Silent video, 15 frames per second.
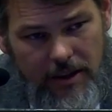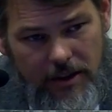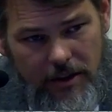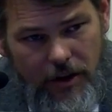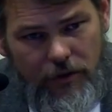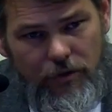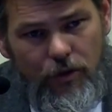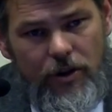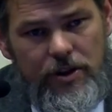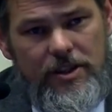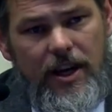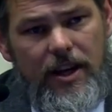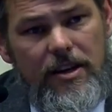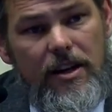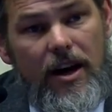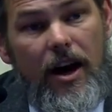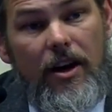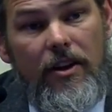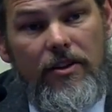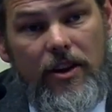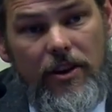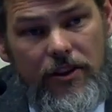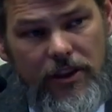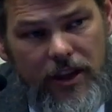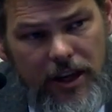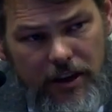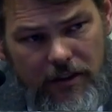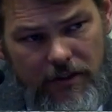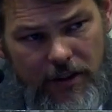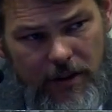therefore tend to think
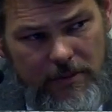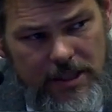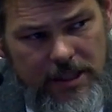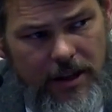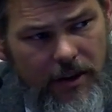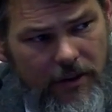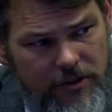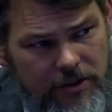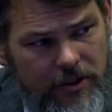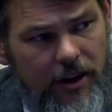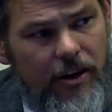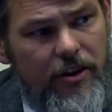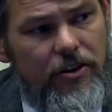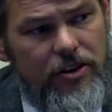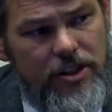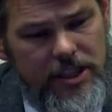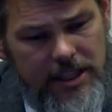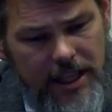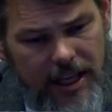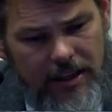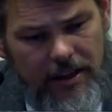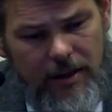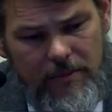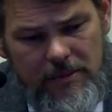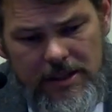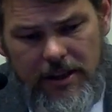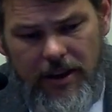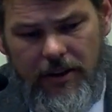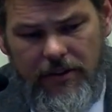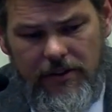of themselves or understand
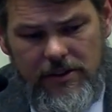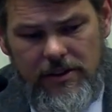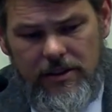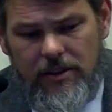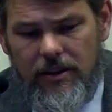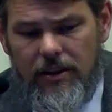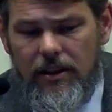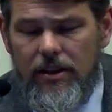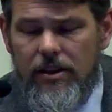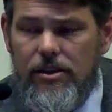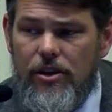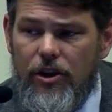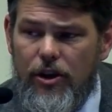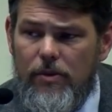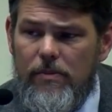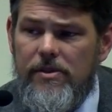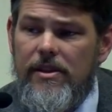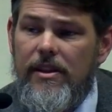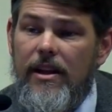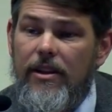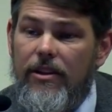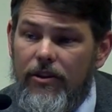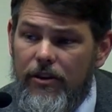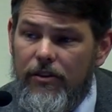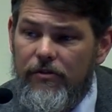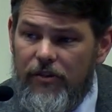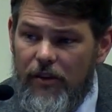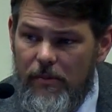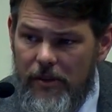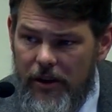themselves in terms they learn
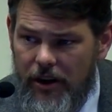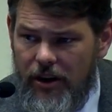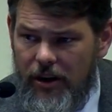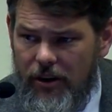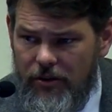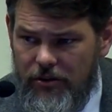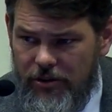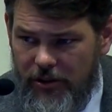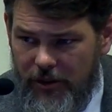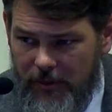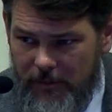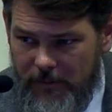from their culture.